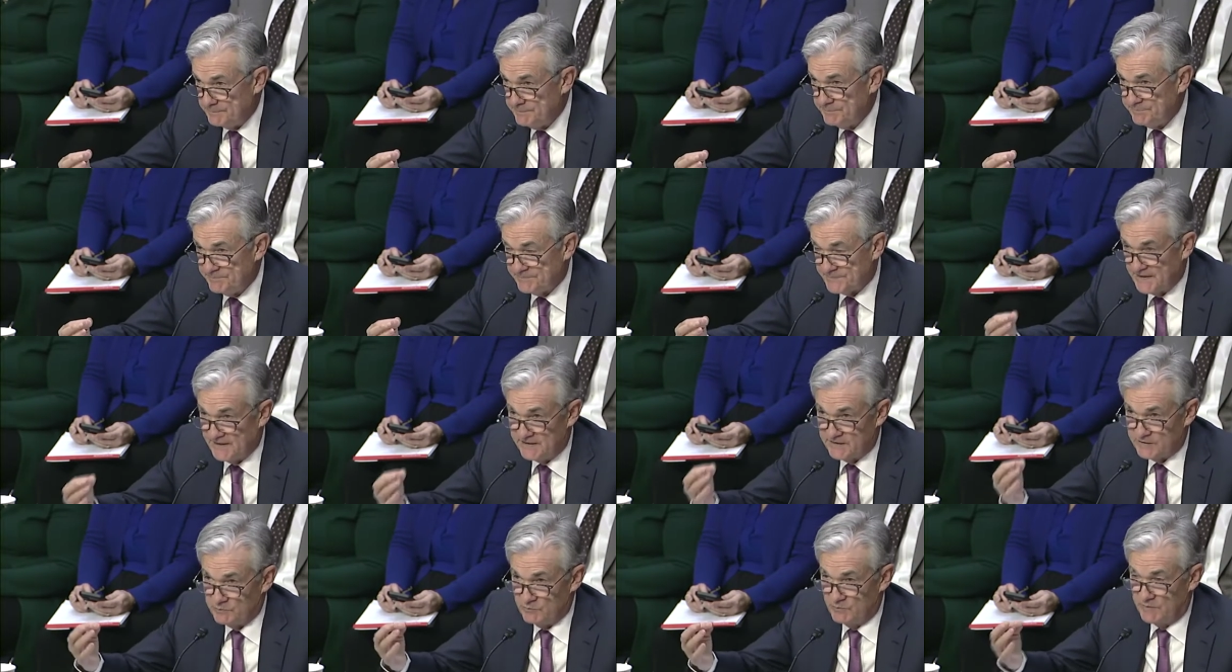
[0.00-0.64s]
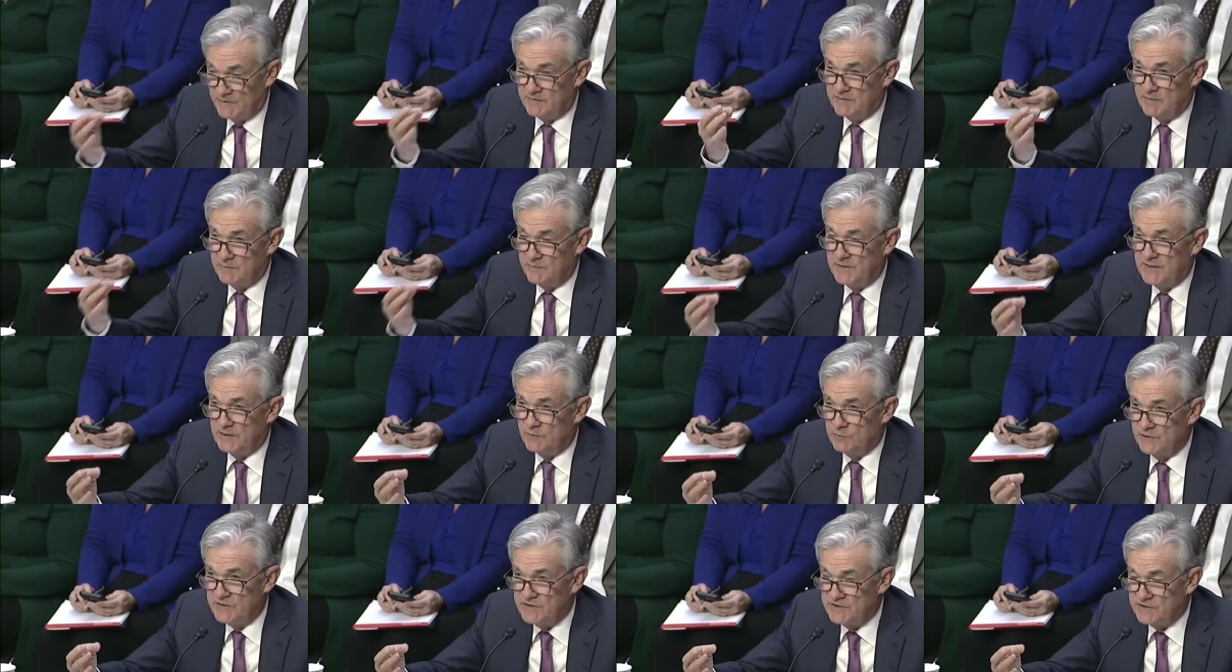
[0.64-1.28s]
that is one of the
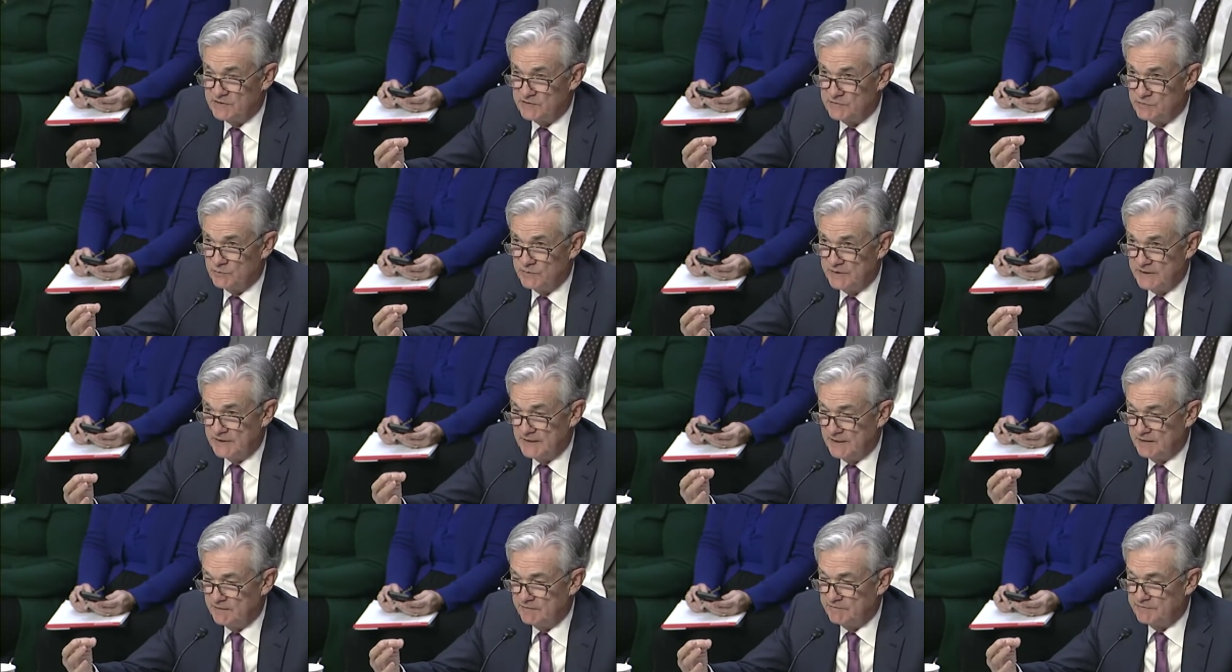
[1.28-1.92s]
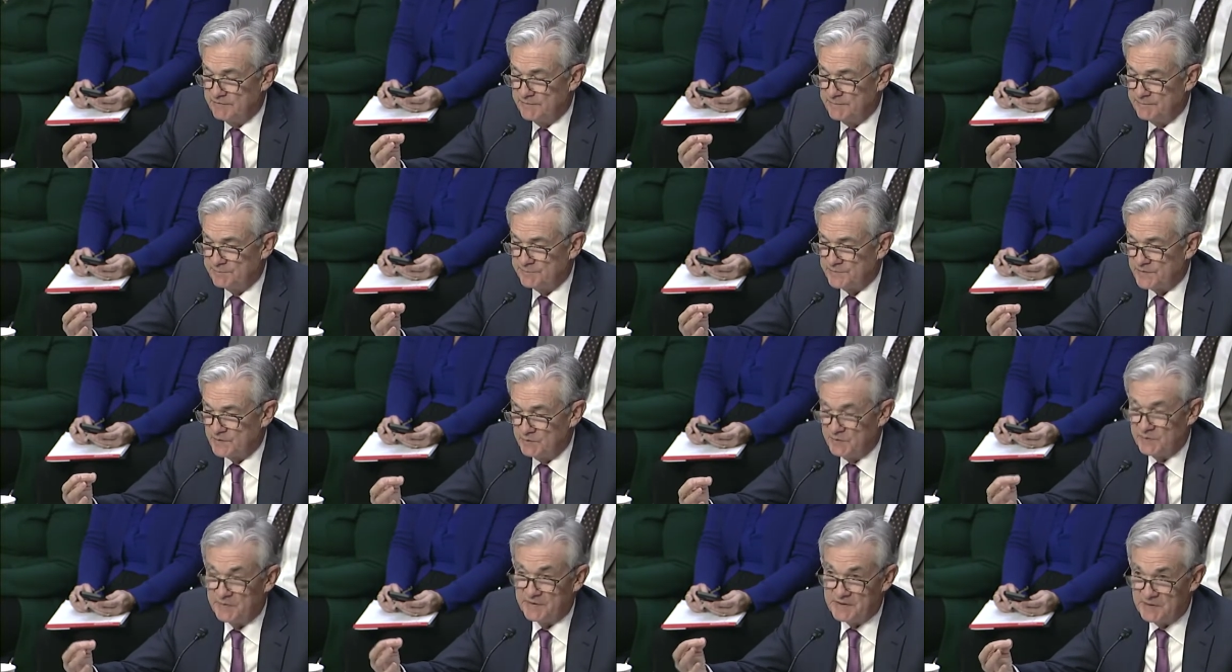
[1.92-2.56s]
main reasons we have,
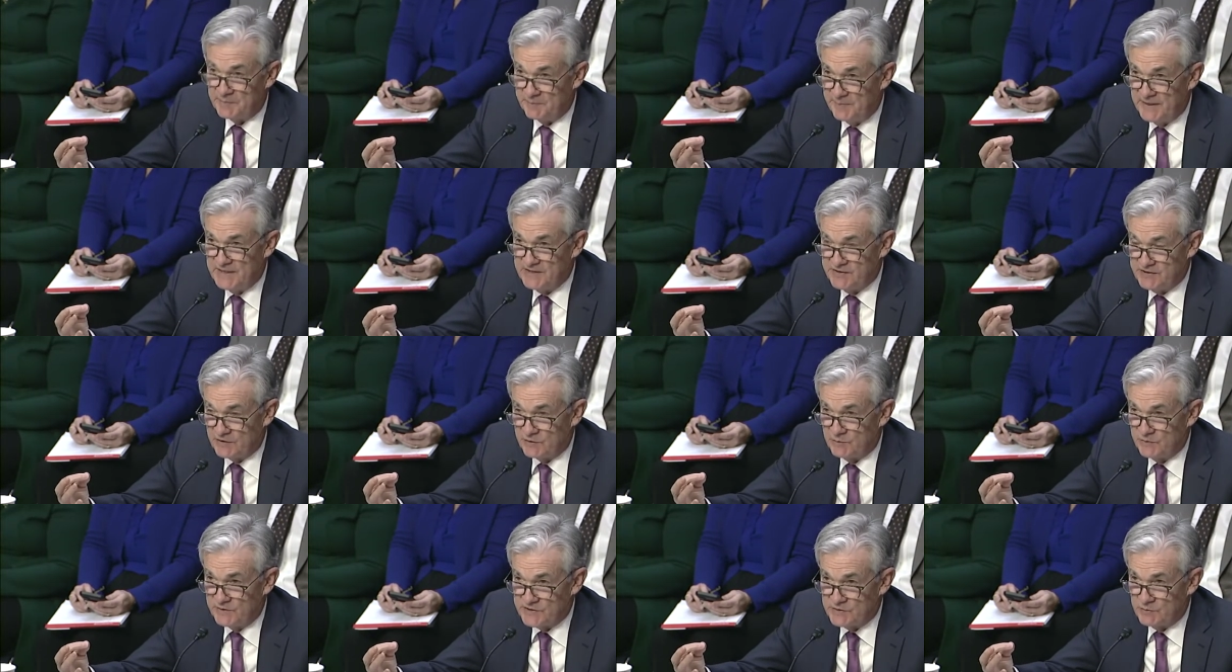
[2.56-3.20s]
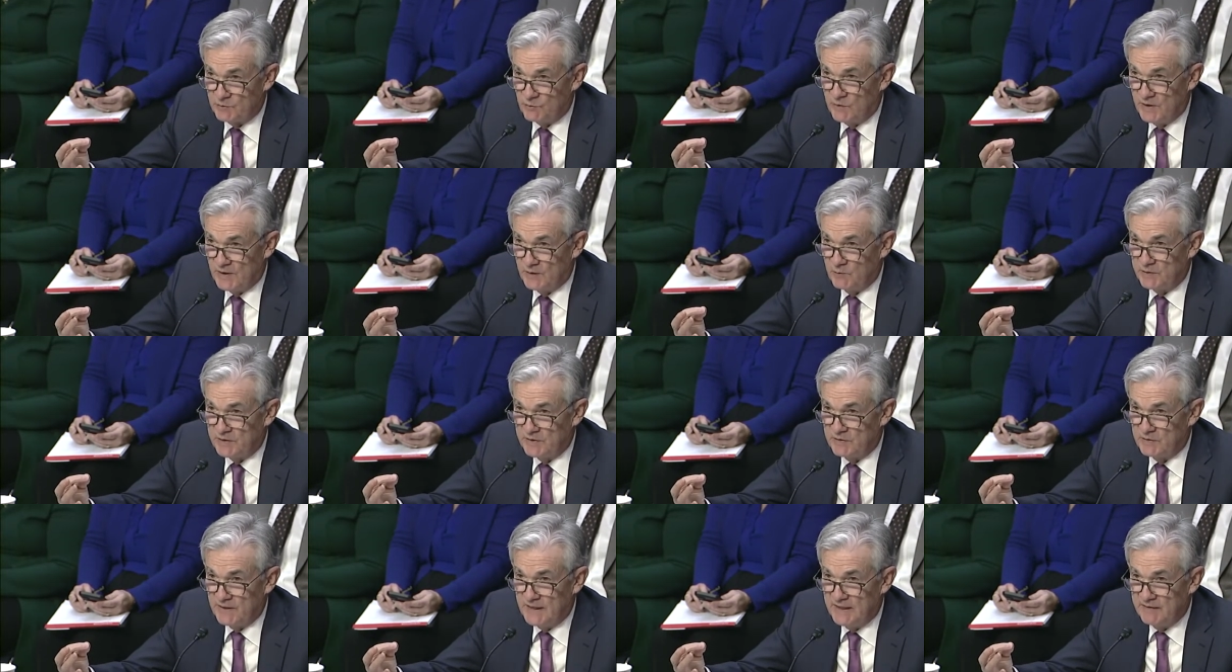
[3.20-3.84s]
really the basic reason why
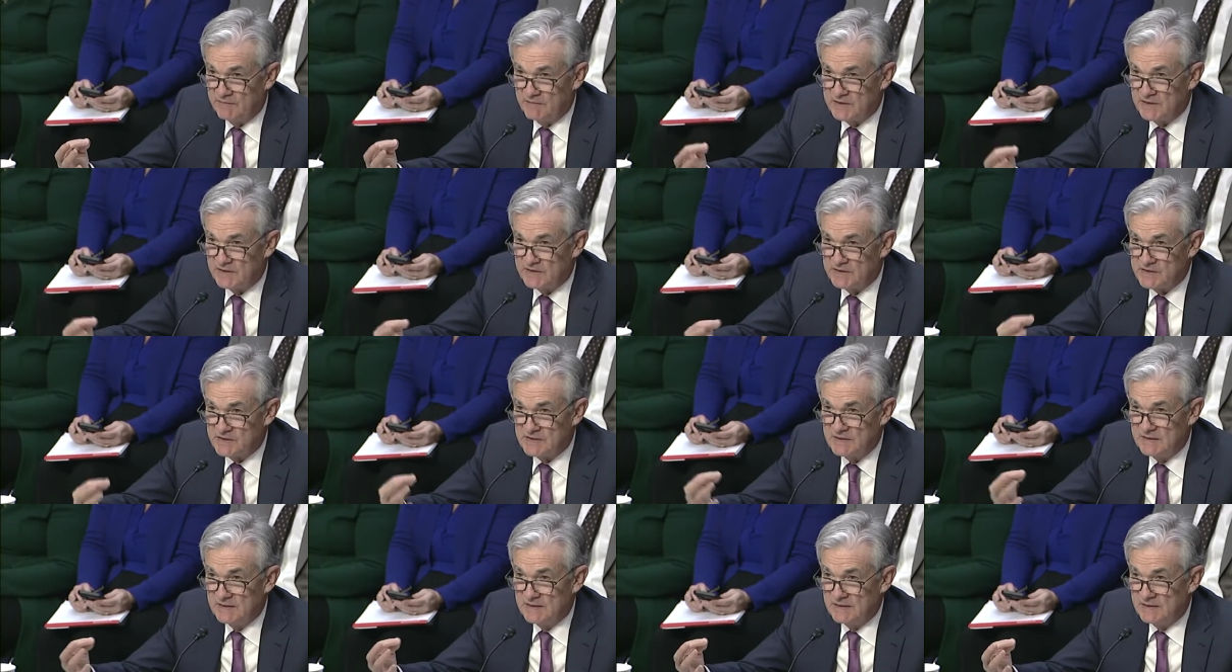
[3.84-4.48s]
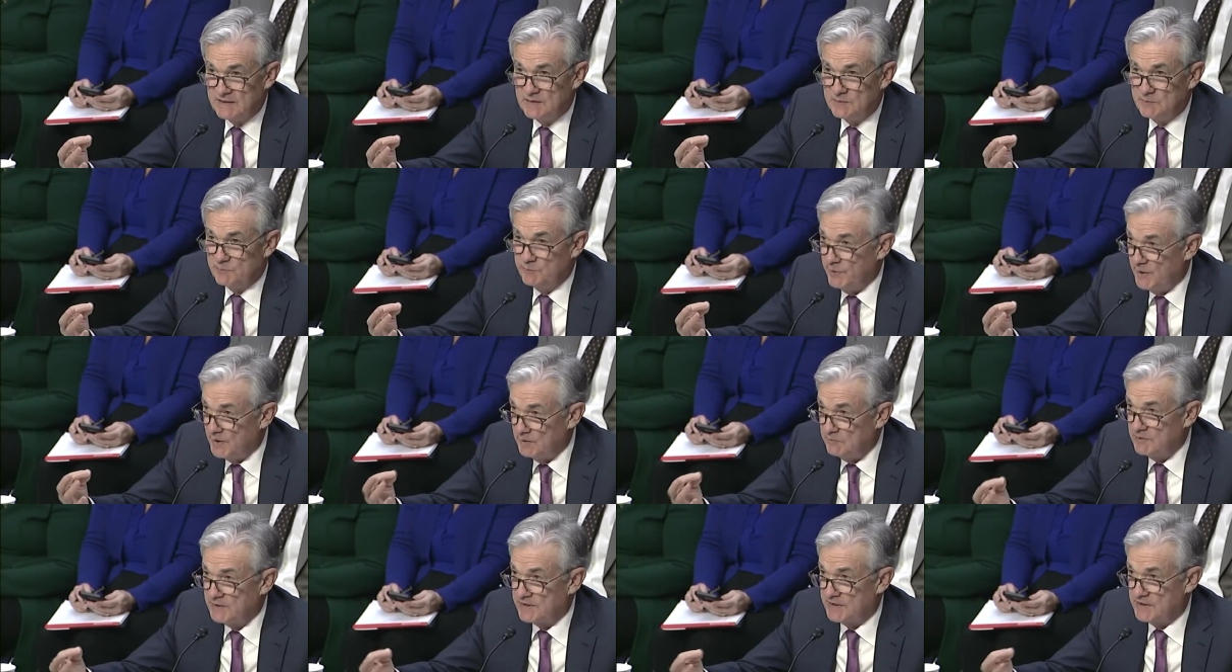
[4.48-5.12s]
we are having this
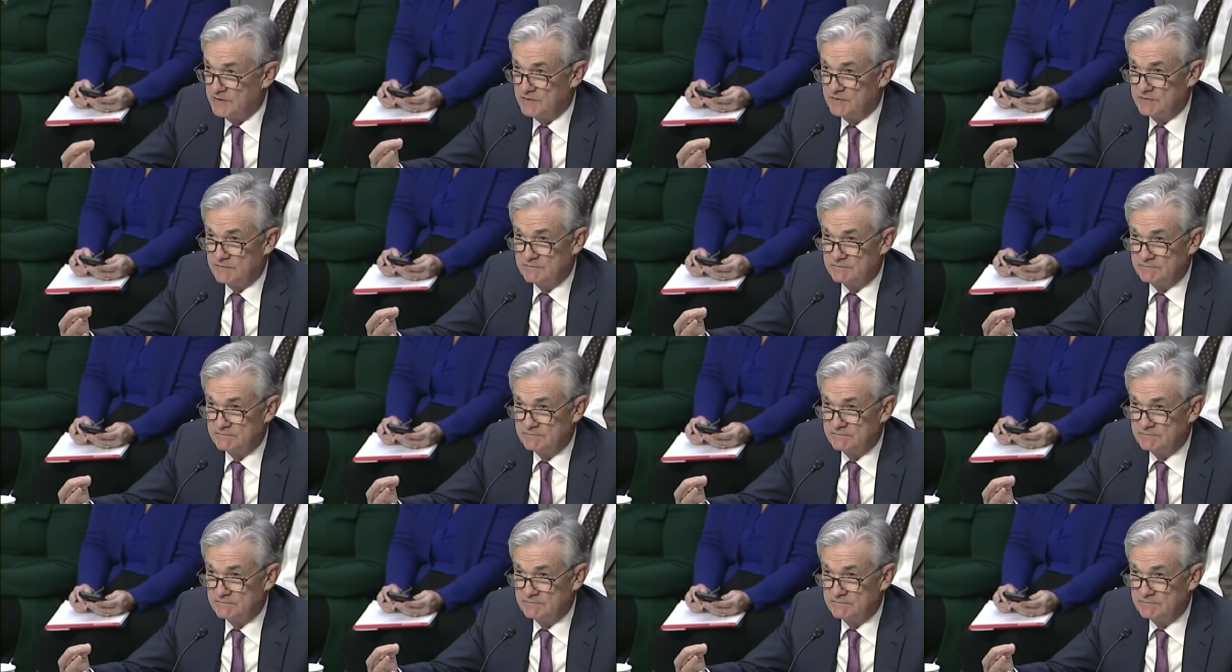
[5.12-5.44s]
public